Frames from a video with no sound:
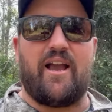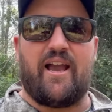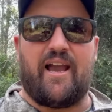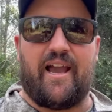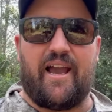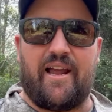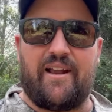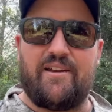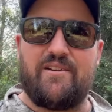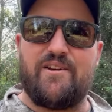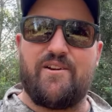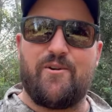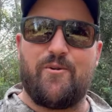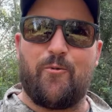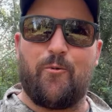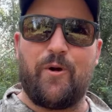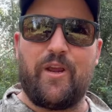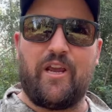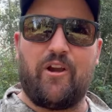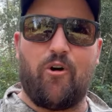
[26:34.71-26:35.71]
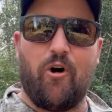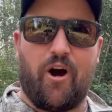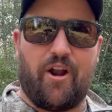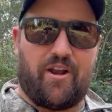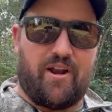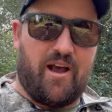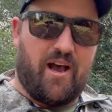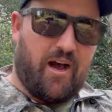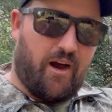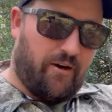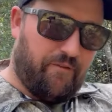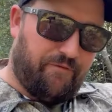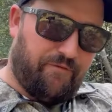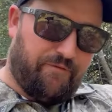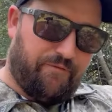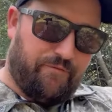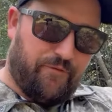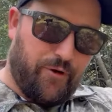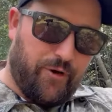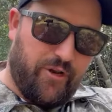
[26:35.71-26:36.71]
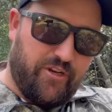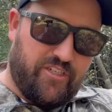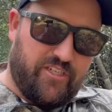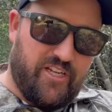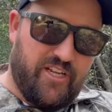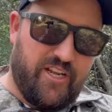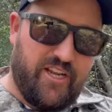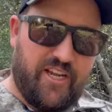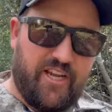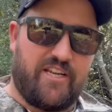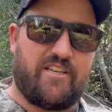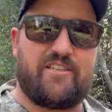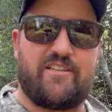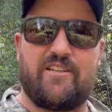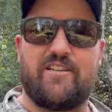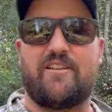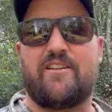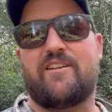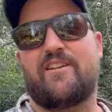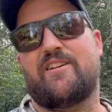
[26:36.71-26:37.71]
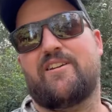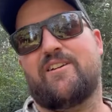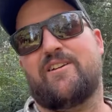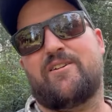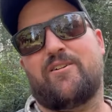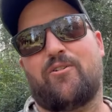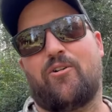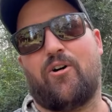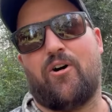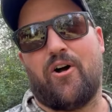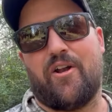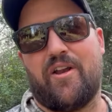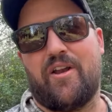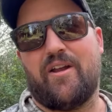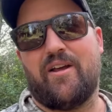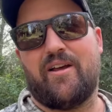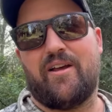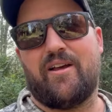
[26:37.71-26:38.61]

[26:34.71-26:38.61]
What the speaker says: And we got our first hit on